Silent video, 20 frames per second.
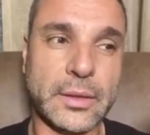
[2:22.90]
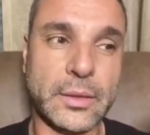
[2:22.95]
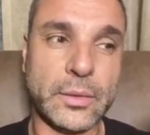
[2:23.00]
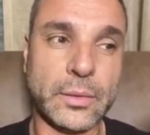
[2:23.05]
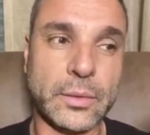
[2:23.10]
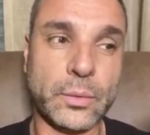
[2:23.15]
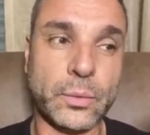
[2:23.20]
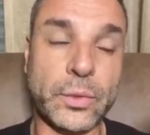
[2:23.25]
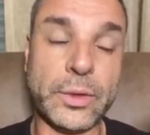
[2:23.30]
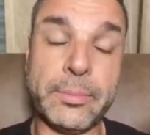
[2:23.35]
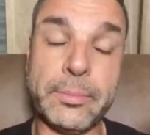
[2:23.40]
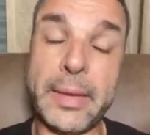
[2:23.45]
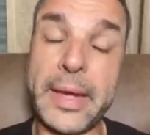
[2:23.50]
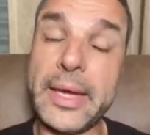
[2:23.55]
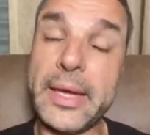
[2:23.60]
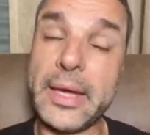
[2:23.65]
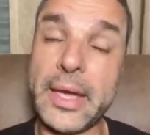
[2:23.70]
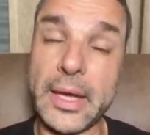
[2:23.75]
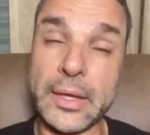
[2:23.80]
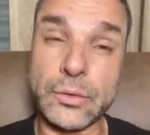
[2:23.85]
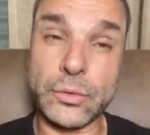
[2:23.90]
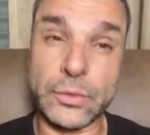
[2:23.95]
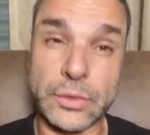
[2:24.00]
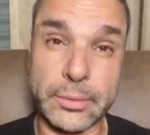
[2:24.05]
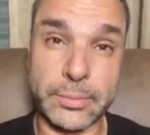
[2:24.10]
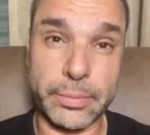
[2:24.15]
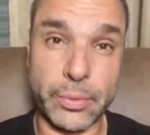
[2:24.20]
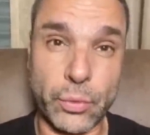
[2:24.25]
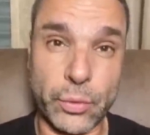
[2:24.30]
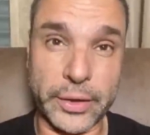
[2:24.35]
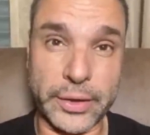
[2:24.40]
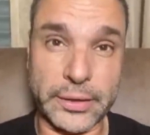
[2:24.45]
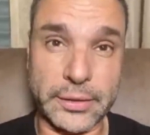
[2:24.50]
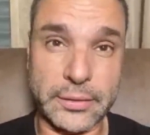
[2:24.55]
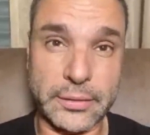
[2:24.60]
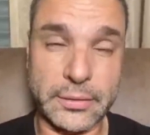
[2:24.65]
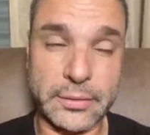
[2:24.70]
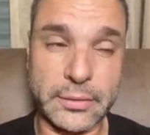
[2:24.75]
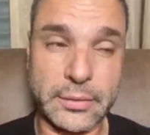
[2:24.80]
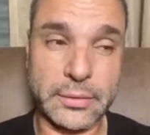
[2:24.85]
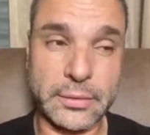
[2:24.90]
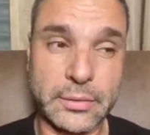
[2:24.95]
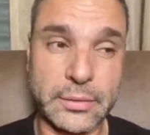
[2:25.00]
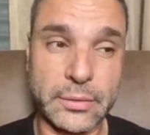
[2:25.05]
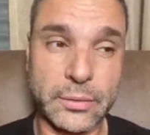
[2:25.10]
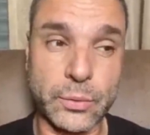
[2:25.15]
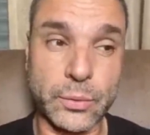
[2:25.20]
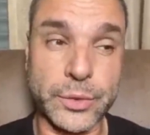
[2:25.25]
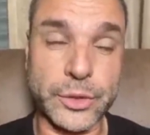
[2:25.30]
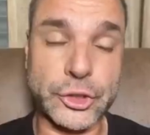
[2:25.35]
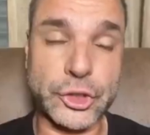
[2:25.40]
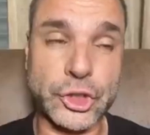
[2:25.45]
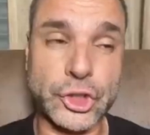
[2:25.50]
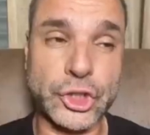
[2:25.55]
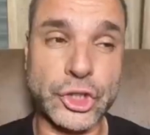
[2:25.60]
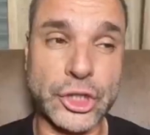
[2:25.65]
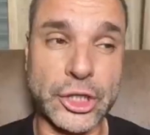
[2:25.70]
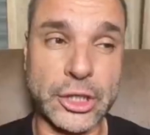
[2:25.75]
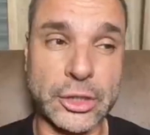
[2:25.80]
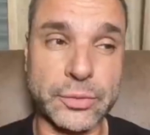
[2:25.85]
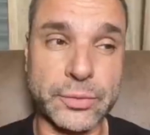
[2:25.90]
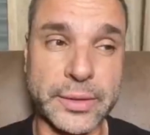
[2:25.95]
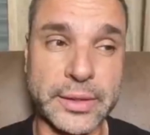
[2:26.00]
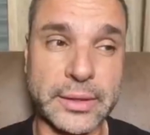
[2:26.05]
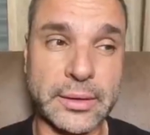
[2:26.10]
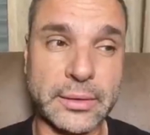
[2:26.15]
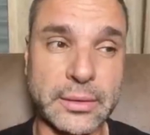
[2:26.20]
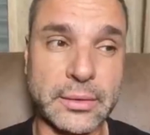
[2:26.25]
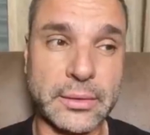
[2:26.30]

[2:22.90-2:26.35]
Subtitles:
we may get to the point where children